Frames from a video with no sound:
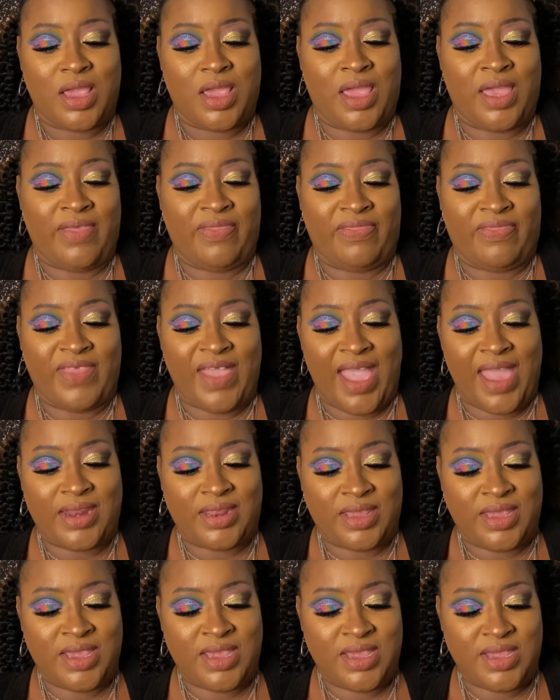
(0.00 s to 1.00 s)
And
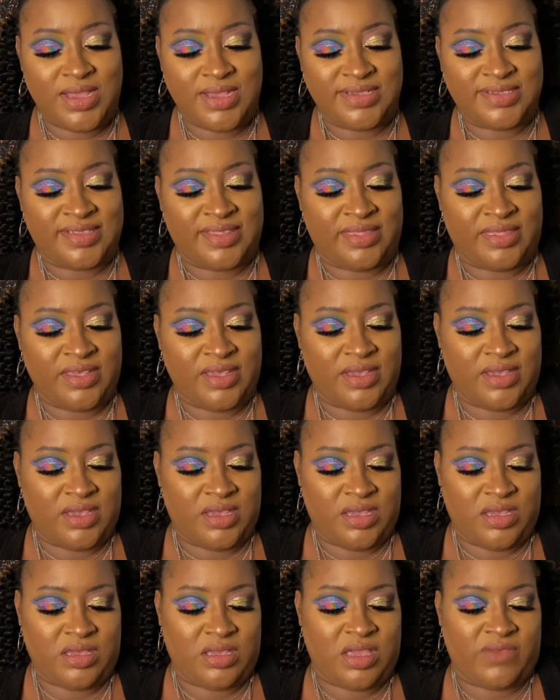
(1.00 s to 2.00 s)
that is
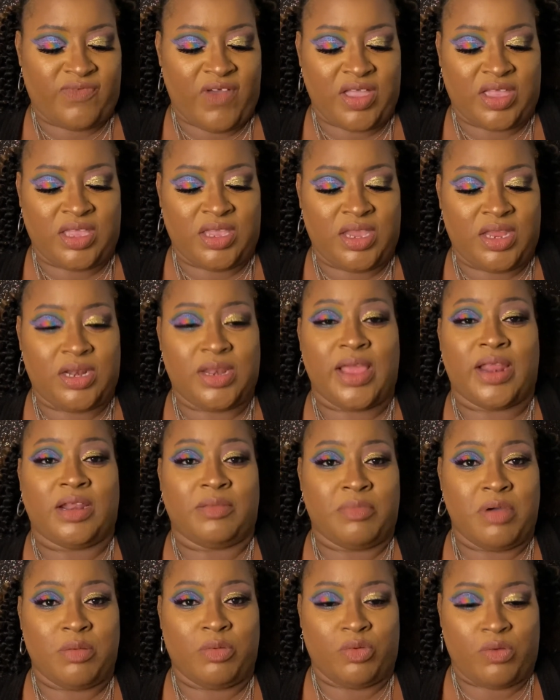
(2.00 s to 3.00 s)
the, if I can get it out of
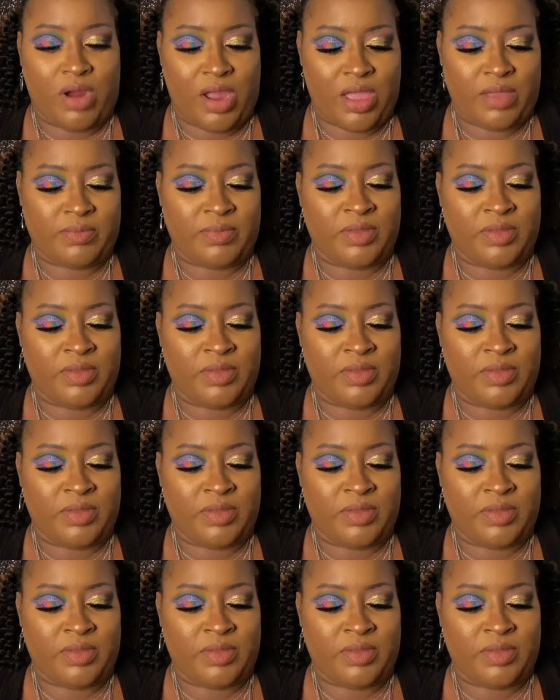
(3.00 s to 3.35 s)
the bubble wrap,